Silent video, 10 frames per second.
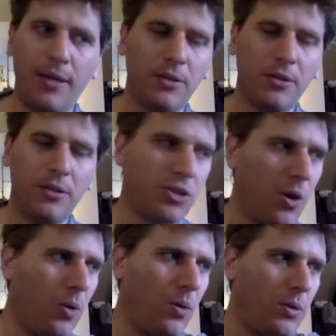
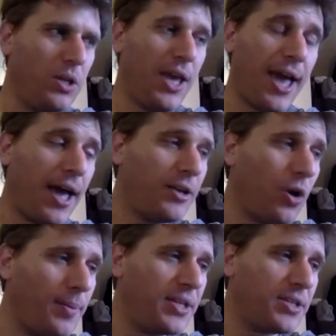So yeah, no, I
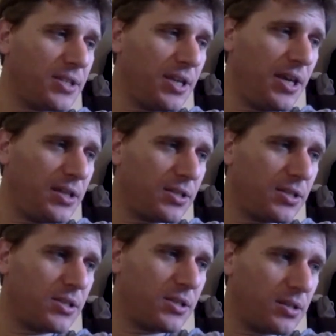mean it's
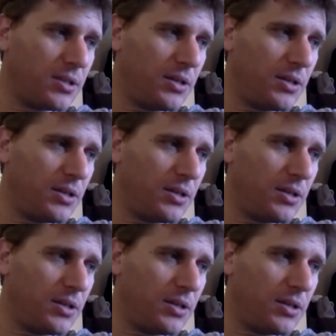it's